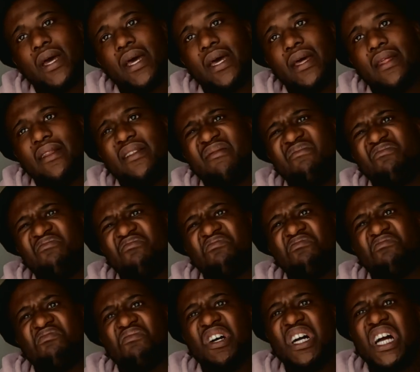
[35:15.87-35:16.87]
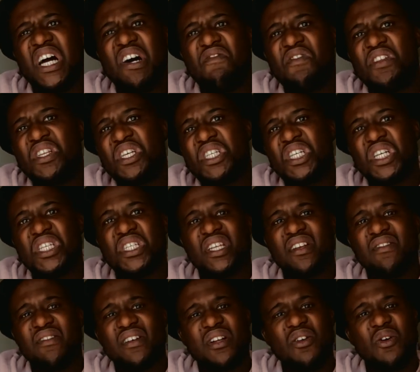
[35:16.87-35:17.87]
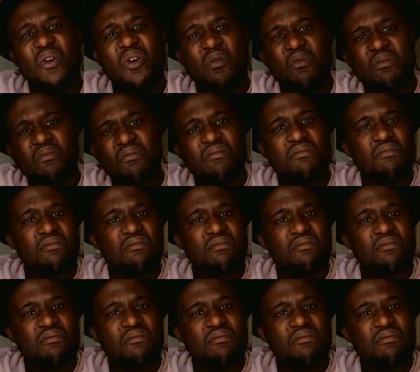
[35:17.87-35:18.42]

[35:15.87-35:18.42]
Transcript: and a furniture general home